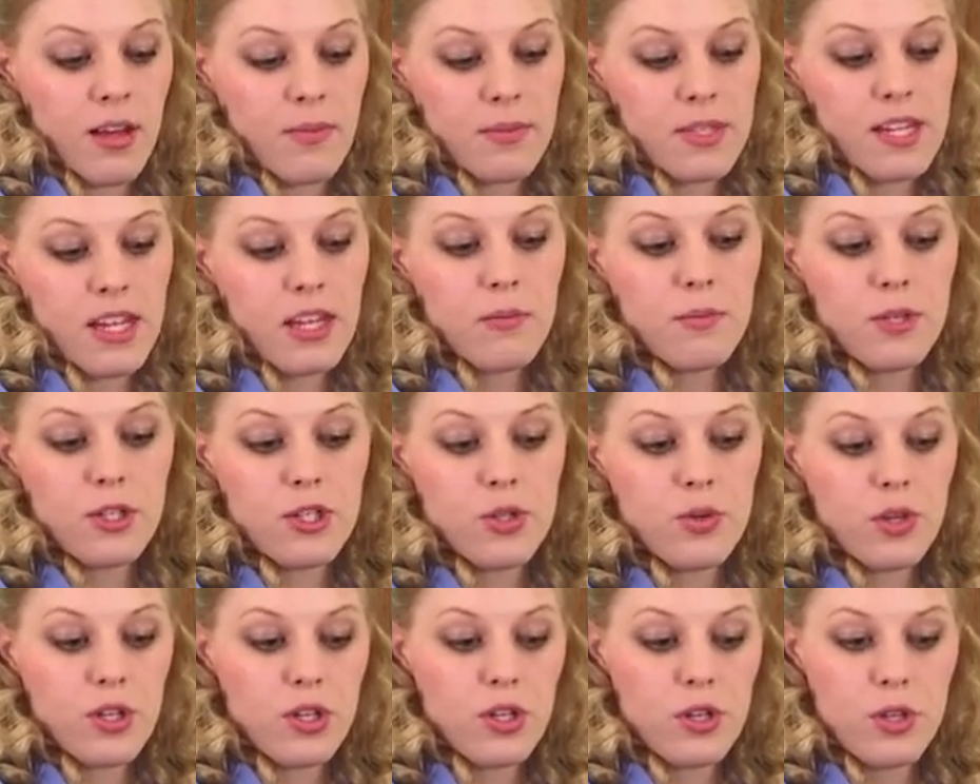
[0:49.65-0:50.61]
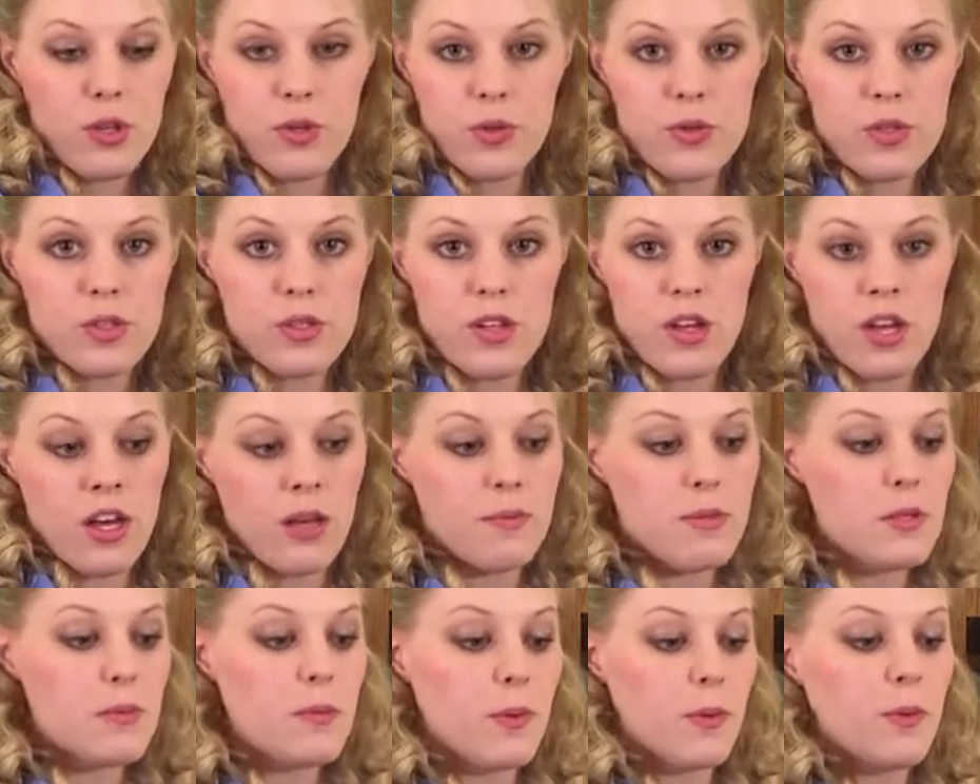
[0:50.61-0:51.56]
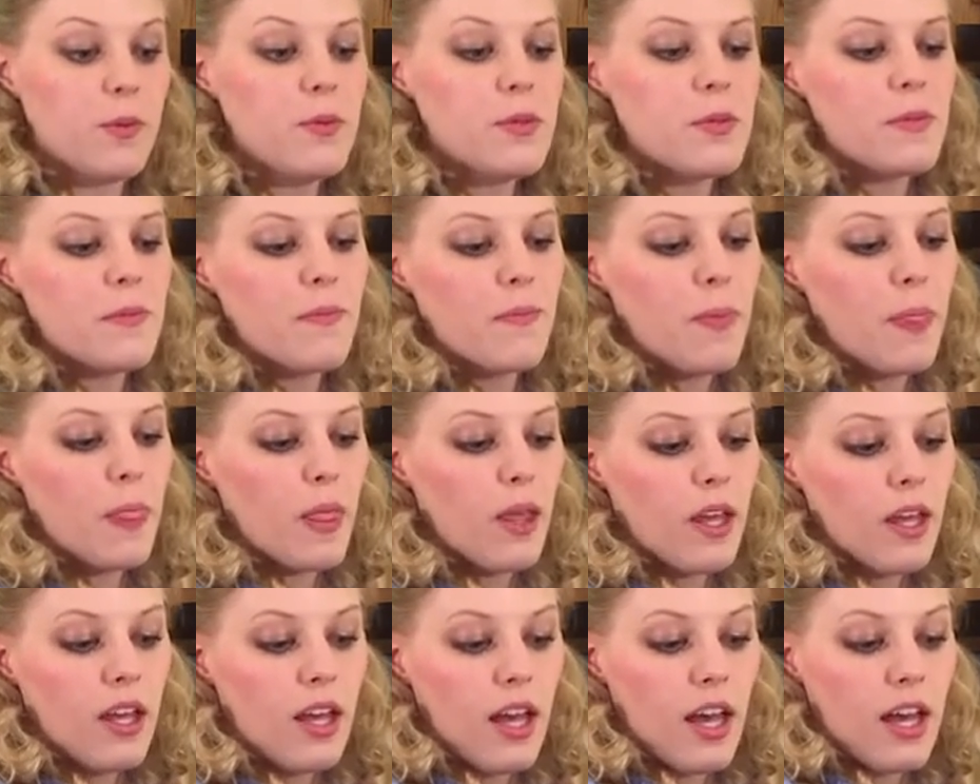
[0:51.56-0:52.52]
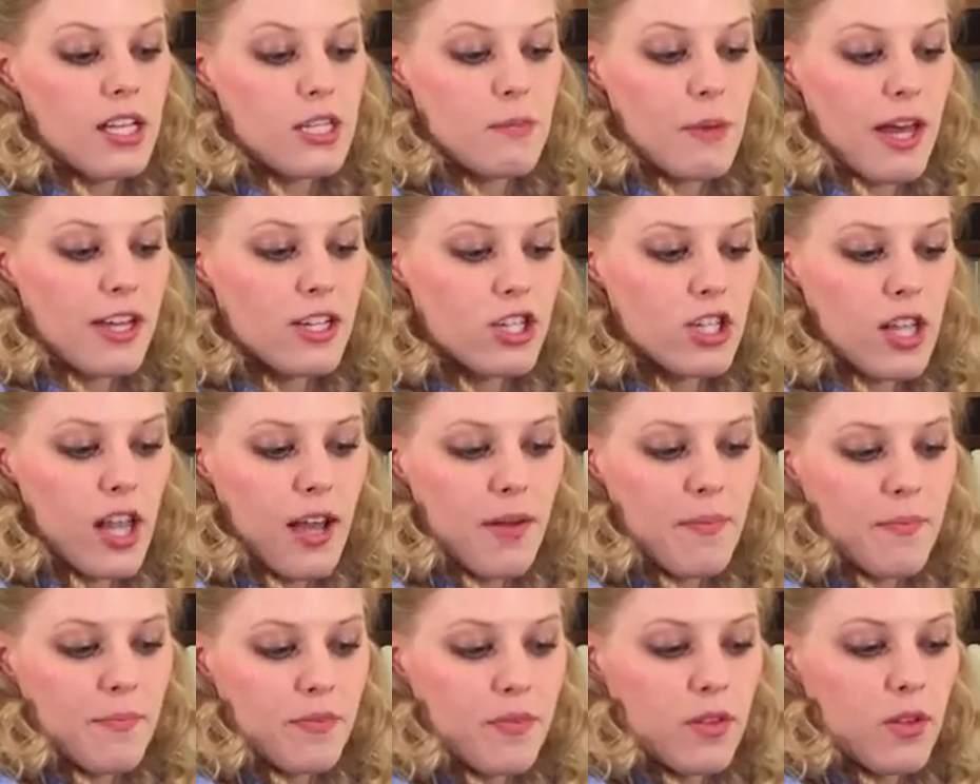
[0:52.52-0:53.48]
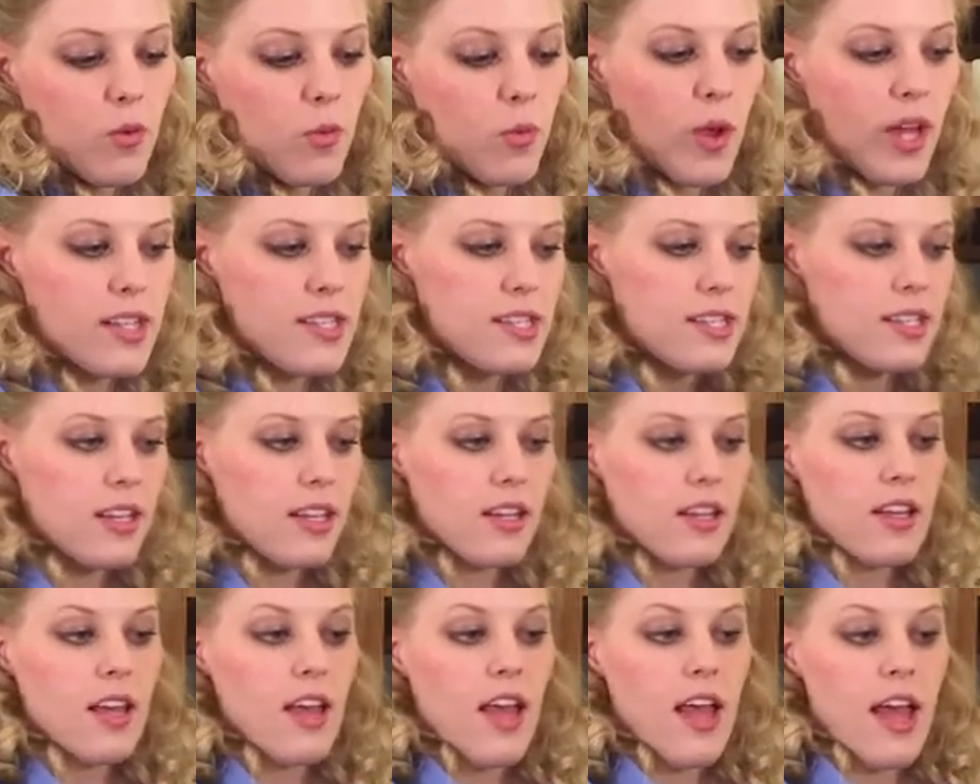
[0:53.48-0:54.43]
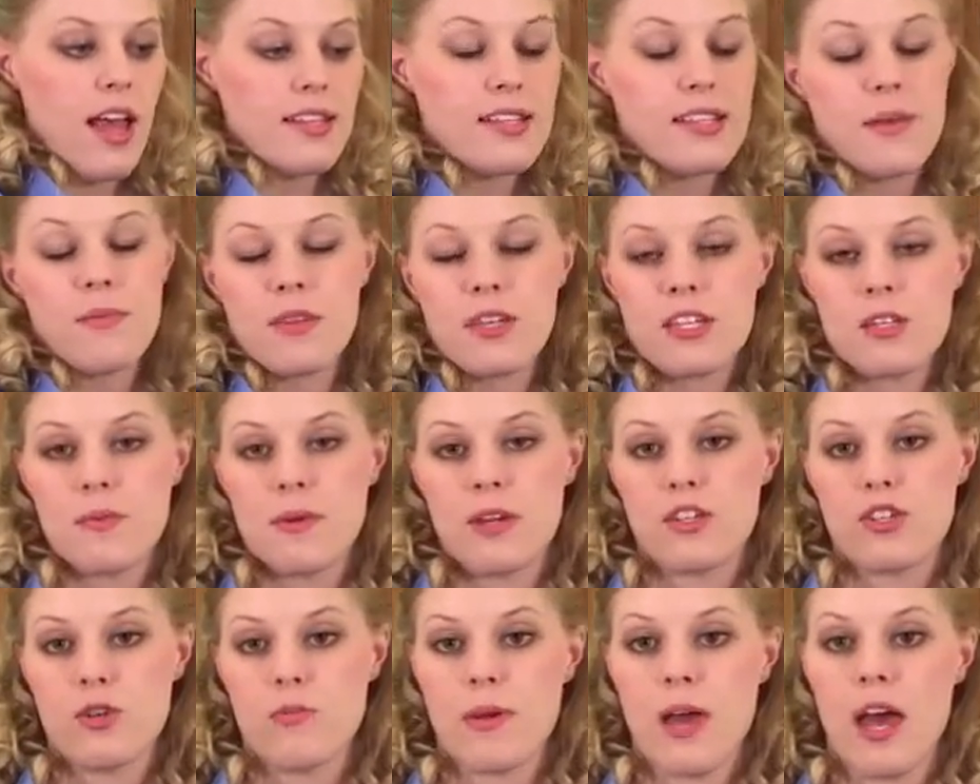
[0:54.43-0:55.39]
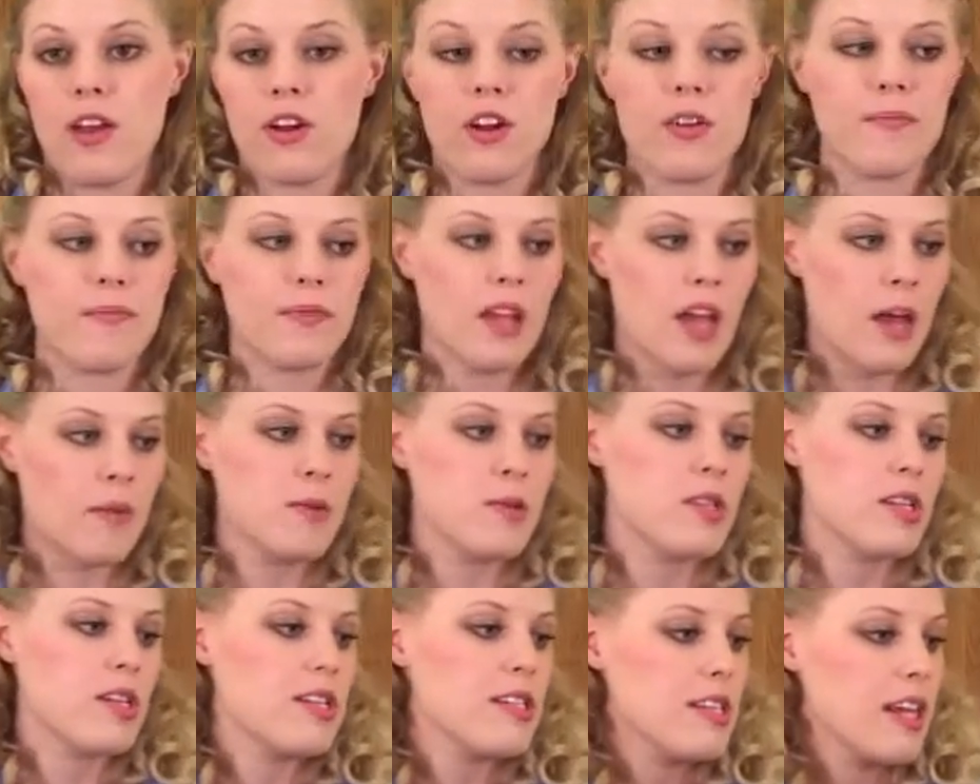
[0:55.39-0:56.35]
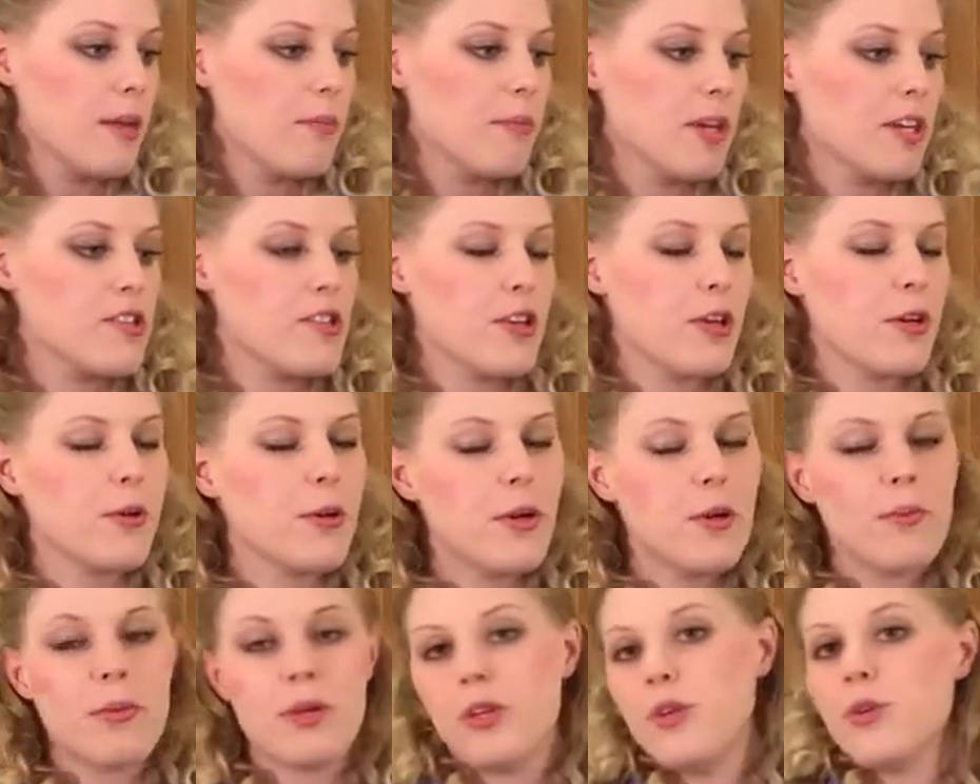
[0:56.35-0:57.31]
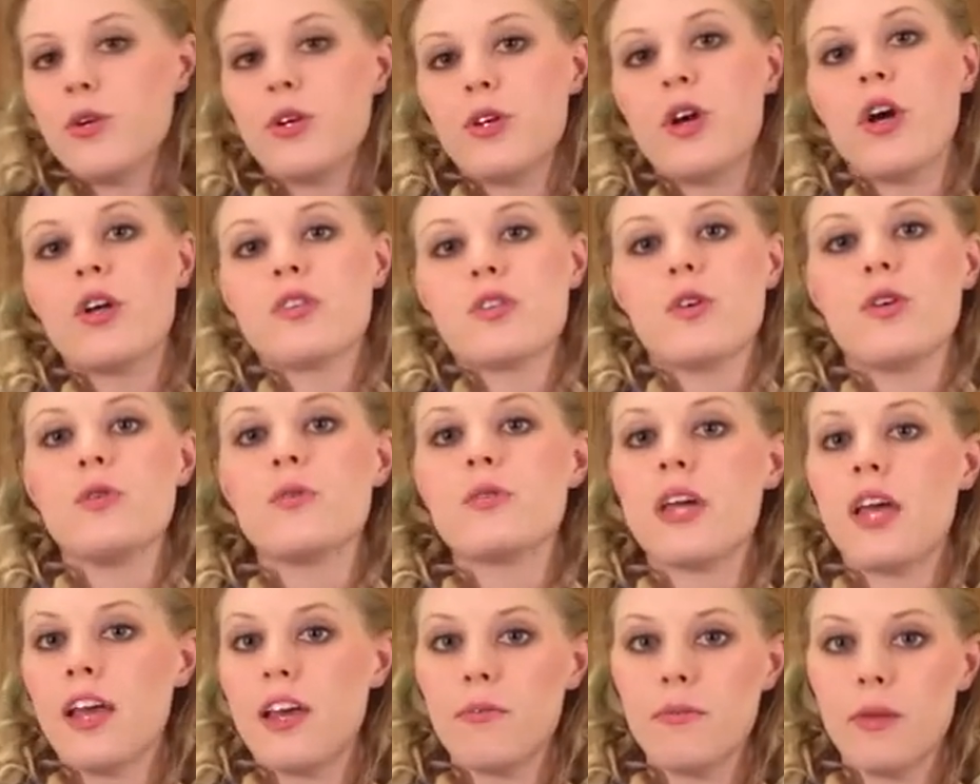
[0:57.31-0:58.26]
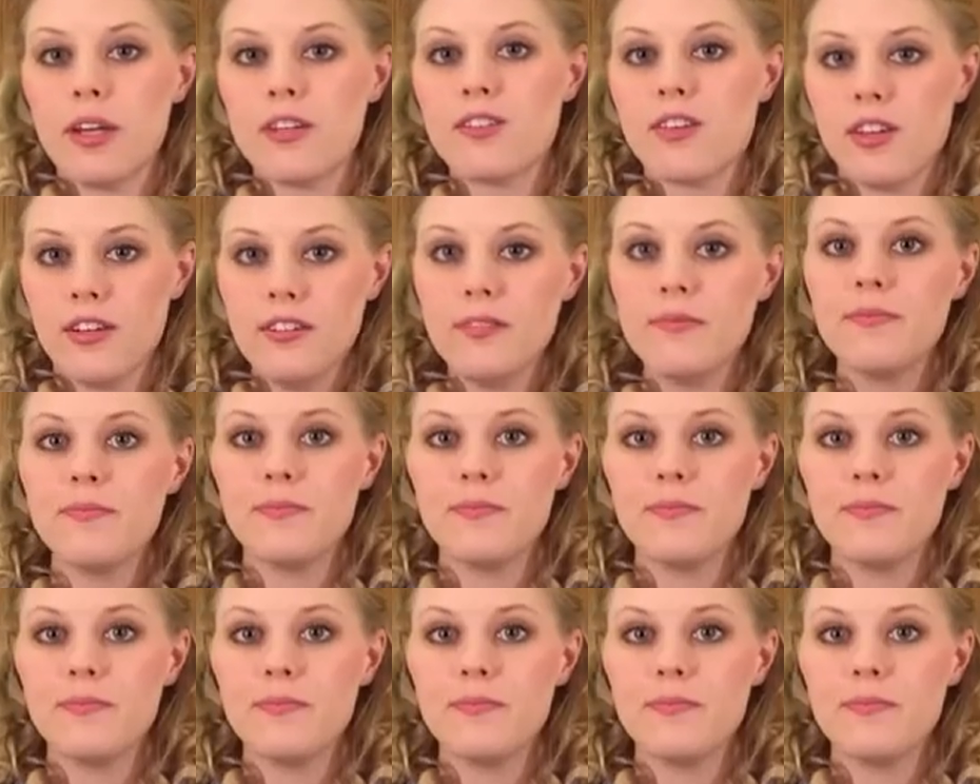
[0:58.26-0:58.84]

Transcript: tin, but you can use spoons, spatula, whisk, and something to mix your batter. I'm using a stand mixer, but you could also use a hand mixer.